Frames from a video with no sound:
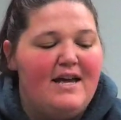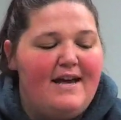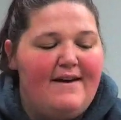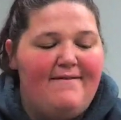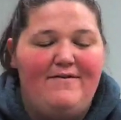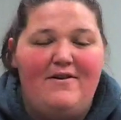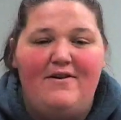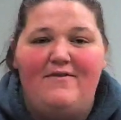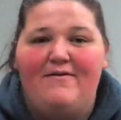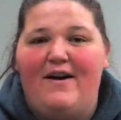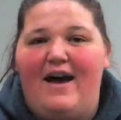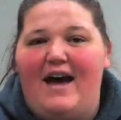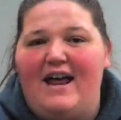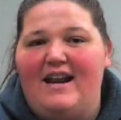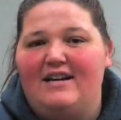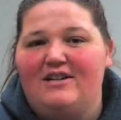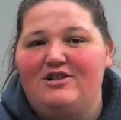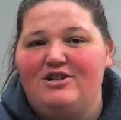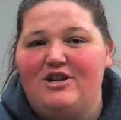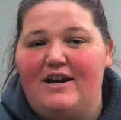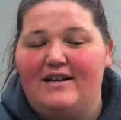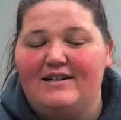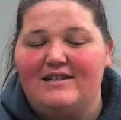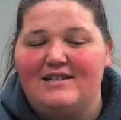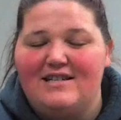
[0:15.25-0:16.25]
If you've had a
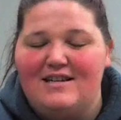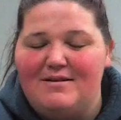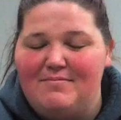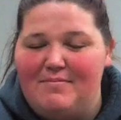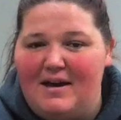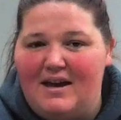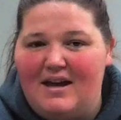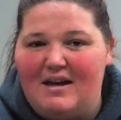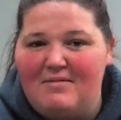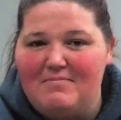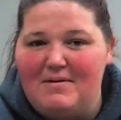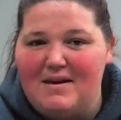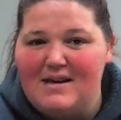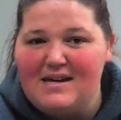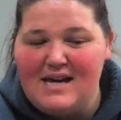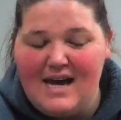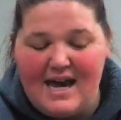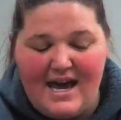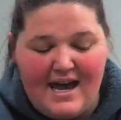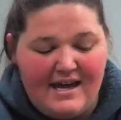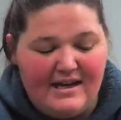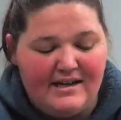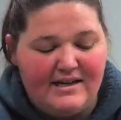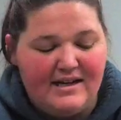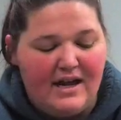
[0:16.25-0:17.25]
chance to pick up a
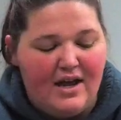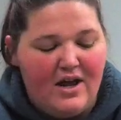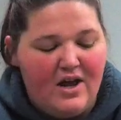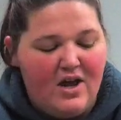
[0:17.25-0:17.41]
kit,